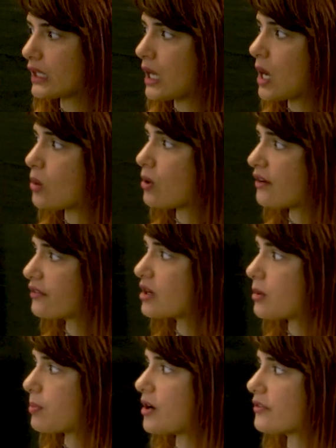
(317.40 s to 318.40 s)
However,
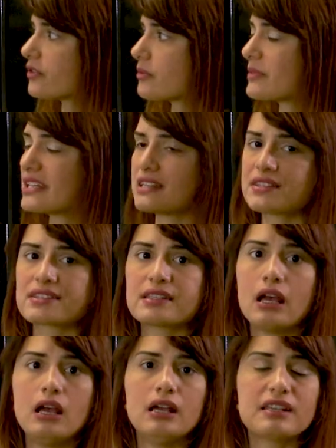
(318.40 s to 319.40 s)
apart from these
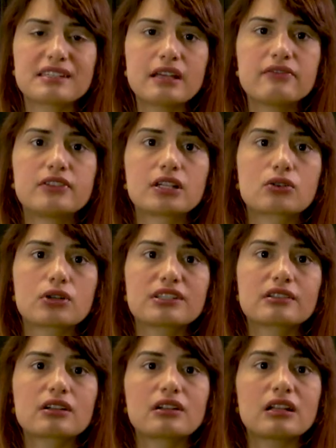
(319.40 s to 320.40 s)
safety
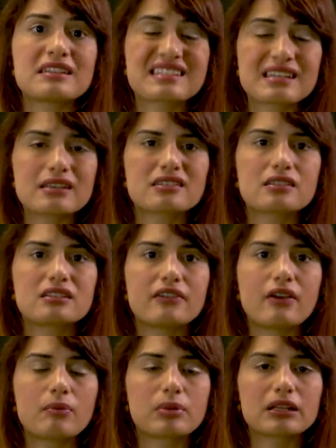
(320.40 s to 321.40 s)
critical and sensitive
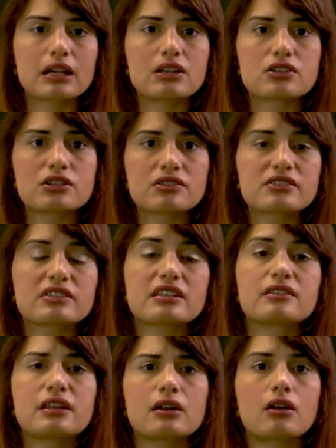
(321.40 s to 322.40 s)
applications,
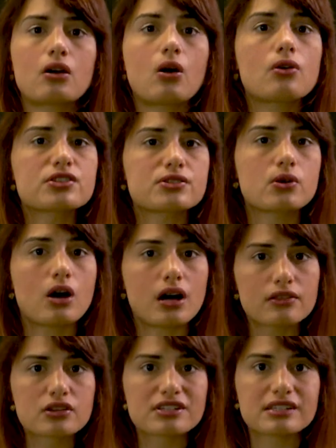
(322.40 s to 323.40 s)
there are also
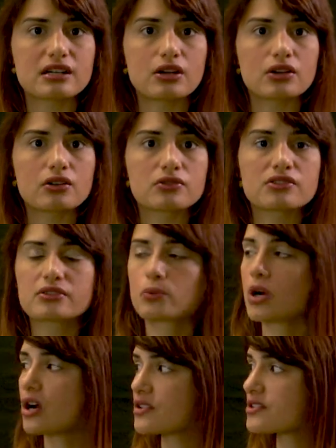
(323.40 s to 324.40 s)
other scenarios
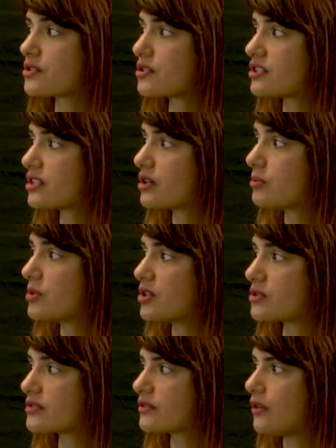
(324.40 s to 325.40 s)
where uncertainty could be
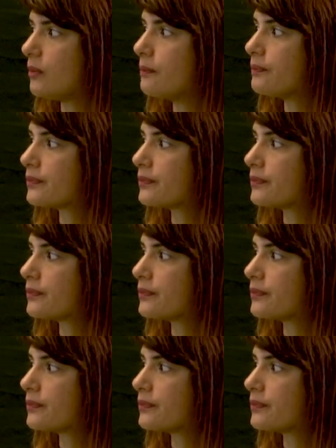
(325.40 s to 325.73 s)
useful.